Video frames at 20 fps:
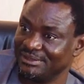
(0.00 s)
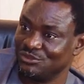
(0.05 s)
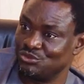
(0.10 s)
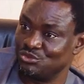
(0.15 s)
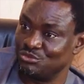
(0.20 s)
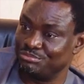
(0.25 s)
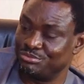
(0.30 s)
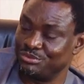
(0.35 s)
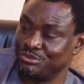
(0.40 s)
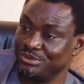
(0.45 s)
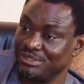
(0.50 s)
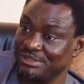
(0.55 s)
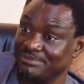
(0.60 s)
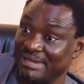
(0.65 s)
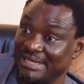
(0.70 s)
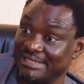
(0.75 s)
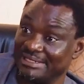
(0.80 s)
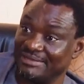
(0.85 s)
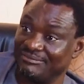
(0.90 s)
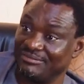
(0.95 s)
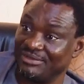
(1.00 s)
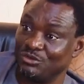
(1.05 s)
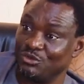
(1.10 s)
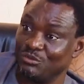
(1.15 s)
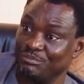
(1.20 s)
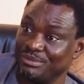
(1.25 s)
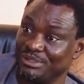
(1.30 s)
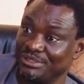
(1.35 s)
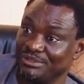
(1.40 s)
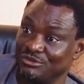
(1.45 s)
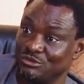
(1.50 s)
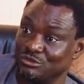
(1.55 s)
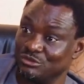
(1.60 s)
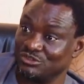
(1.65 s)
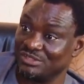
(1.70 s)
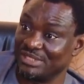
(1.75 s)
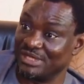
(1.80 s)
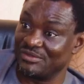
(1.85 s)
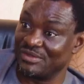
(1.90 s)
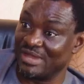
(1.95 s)
You build it by developing
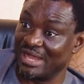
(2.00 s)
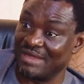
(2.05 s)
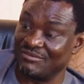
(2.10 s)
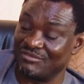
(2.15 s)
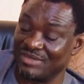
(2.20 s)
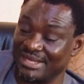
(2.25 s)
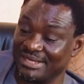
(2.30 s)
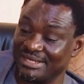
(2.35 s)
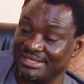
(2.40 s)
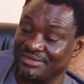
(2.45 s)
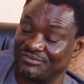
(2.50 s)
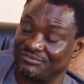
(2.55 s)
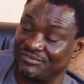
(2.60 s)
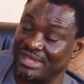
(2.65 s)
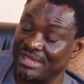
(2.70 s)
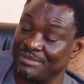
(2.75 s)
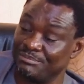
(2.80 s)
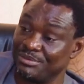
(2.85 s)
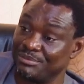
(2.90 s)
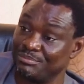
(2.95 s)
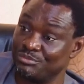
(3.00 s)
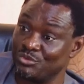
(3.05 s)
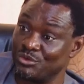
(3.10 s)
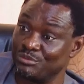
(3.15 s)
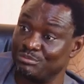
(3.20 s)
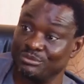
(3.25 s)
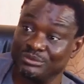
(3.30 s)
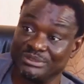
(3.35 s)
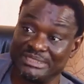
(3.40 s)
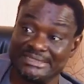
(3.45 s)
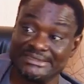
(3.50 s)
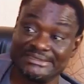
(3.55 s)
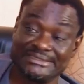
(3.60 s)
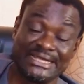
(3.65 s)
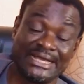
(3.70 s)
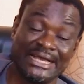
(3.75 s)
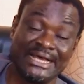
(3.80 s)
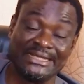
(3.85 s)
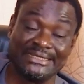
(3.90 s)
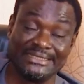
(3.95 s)
those that you have, identifying people with
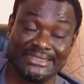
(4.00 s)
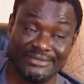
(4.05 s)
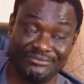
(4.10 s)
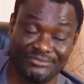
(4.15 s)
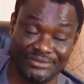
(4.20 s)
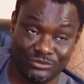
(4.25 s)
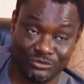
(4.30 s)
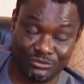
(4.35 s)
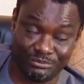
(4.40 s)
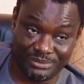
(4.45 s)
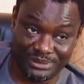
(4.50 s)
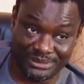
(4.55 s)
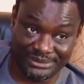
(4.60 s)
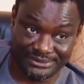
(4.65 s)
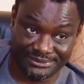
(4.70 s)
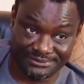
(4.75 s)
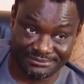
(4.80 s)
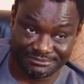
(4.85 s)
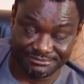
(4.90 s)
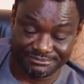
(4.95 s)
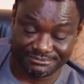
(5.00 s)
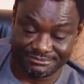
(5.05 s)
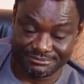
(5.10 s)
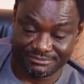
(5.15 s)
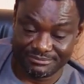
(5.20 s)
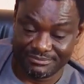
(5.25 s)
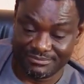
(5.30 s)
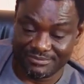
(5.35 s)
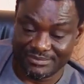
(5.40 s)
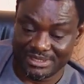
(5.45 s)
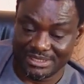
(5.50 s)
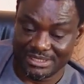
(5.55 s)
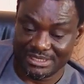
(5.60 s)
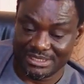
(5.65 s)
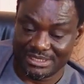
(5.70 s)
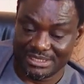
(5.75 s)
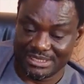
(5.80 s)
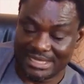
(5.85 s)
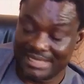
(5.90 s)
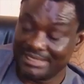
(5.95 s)
potential and develop it.
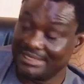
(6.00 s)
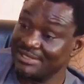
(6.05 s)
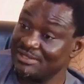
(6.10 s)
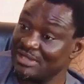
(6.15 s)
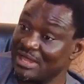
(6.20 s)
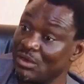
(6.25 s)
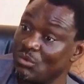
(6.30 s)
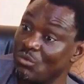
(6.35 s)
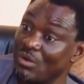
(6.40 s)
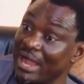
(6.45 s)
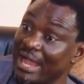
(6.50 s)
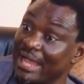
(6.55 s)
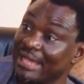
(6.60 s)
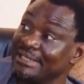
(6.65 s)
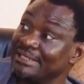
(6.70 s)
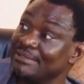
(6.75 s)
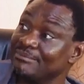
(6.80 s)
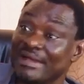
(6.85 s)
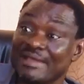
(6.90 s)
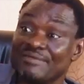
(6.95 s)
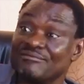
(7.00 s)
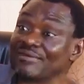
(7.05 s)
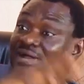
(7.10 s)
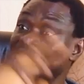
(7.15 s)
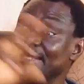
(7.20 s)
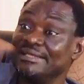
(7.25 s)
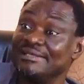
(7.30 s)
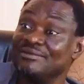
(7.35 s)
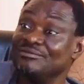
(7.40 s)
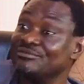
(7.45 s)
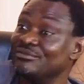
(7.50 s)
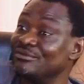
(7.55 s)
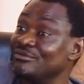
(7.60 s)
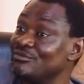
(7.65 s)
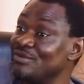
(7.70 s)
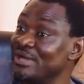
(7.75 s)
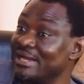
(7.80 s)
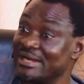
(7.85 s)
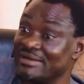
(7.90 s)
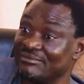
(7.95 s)
And then you acquire it by finding
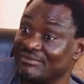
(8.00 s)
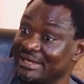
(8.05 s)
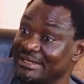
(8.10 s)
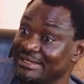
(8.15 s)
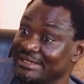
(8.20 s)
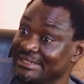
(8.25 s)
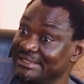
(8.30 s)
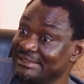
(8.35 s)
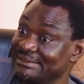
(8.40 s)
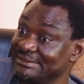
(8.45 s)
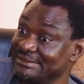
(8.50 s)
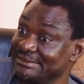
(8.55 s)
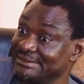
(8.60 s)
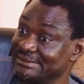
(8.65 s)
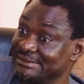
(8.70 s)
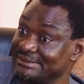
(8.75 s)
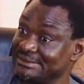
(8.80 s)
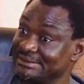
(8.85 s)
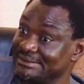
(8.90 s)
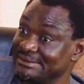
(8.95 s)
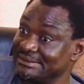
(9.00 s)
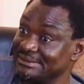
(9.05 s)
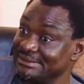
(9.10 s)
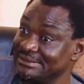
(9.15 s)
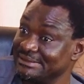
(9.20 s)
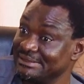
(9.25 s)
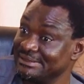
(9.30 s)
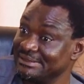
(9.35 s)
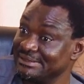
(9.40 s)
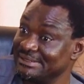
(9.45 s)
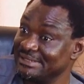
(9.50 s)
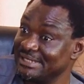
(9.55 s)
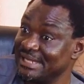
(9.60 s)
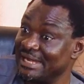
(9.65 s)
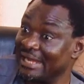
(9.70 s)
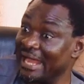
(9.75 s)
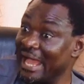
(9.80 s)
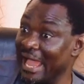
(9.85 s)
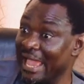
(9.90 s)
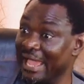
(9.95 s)
from wherever they exist
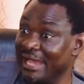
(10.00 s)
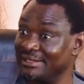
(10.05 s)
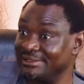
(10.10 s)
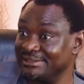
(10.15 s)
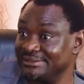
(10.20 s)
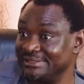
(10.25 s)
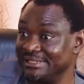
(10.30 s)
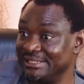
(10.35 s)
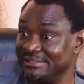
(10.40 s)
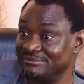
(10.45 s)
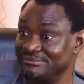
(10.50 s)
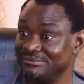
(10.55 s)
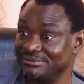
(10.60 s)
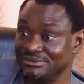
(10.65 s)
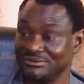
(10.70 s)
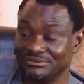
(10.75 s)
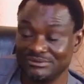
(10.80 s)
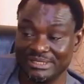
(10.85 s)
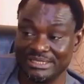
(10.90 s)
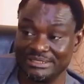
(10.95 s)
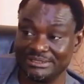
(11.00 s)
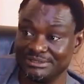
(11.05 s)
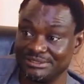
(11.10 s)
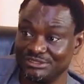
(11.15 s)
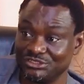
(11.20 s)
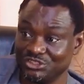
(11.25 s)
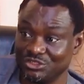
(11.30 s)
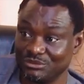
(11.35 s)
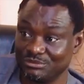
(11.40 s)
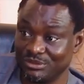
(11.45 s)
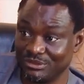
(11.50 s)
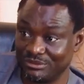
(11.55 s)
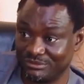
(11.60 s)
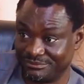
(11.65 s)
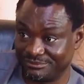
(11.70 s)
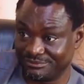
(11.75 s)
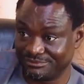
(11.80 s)
and hiring them to get the job done.